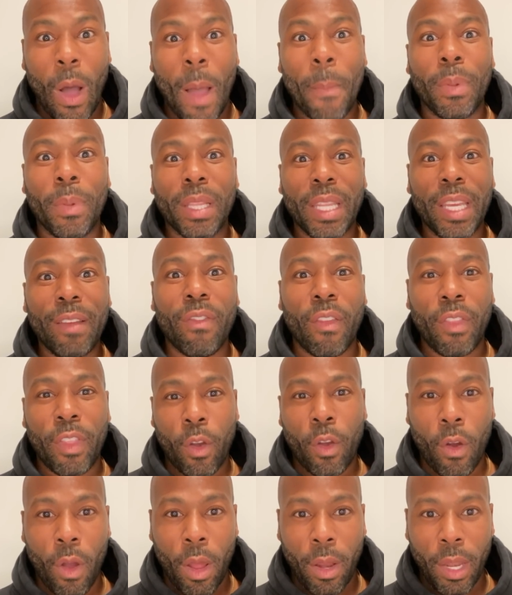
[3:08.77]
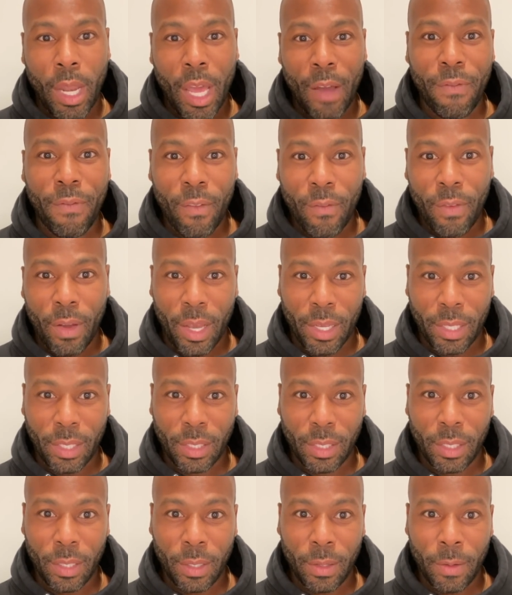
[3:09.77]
I believe that there are enough of us